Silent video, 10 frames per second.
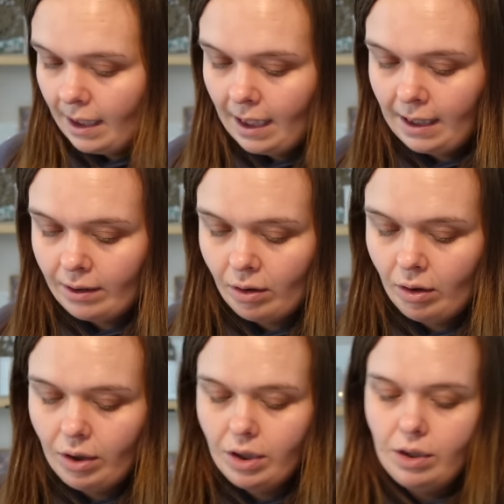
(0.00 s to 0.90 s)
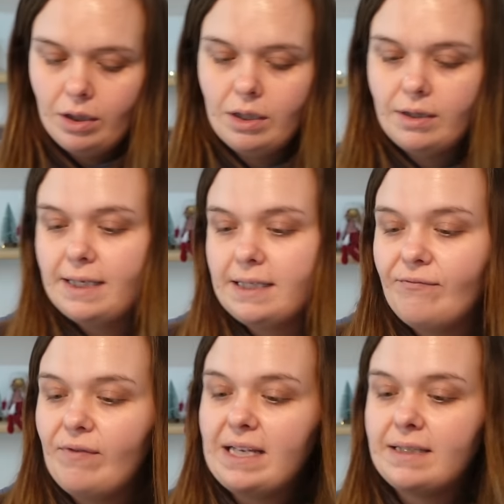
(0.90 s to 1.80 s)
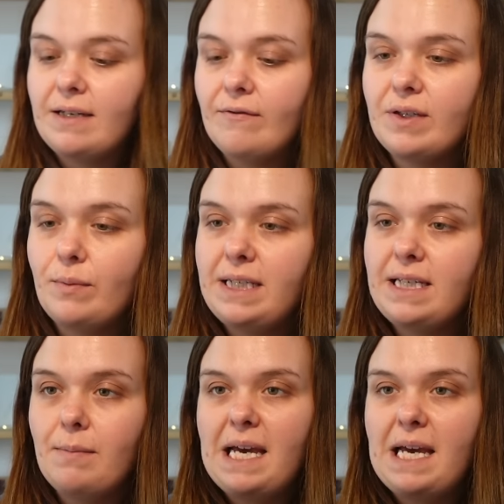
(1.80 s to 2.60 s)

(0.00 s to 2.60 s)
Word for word: I got her this festive sweetie